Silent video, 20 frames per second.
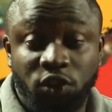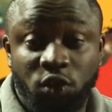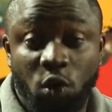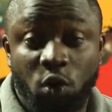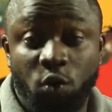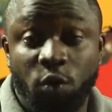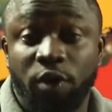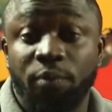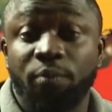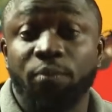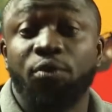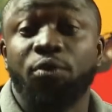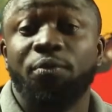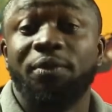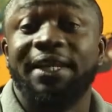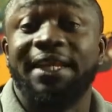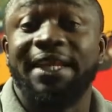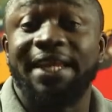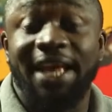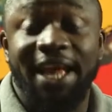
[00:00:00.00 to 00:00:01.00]
Talk with
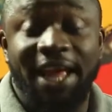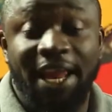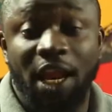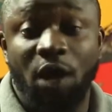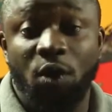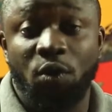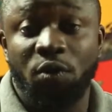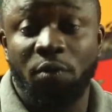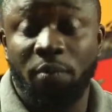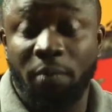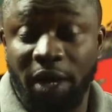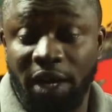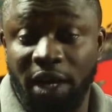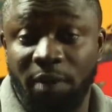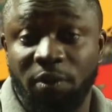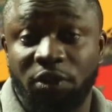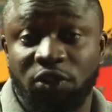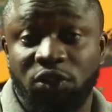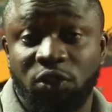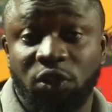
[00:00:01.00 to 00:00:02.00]
Mumini Alao. My
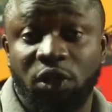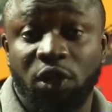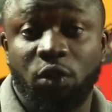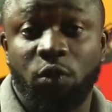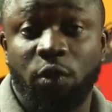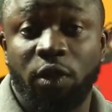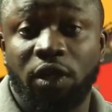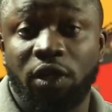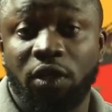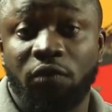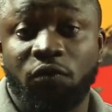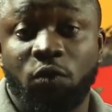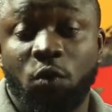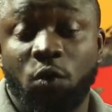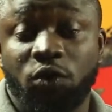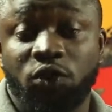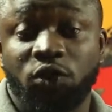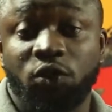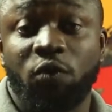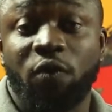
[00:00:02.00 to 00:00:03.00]
name is Tunde Kweki, of
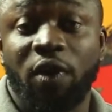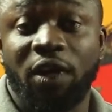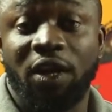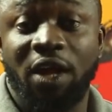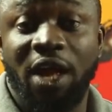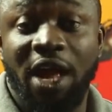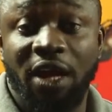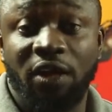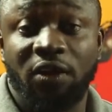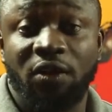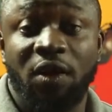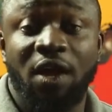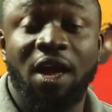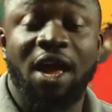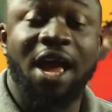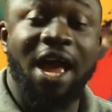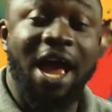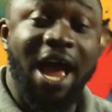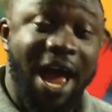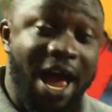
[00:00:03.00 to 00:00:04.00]
course, your regular anchor.
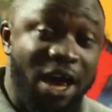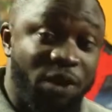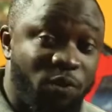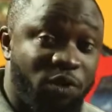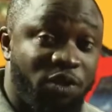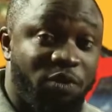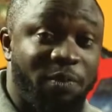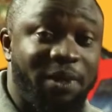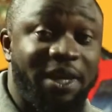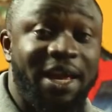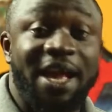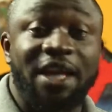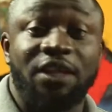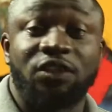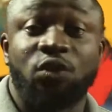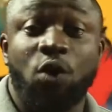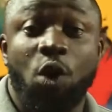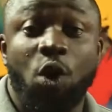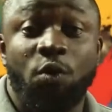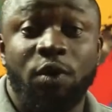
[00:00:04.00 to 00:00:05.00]
And with me,
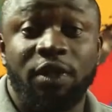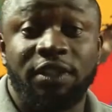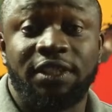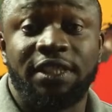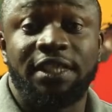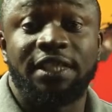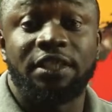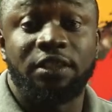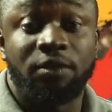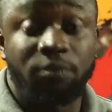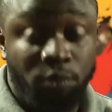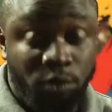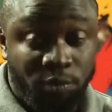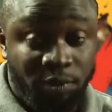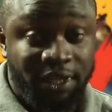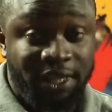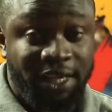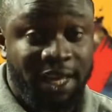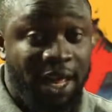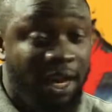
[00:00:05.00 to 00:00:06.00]
as always, is
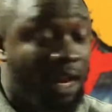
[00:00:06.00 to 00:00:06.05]
Mumini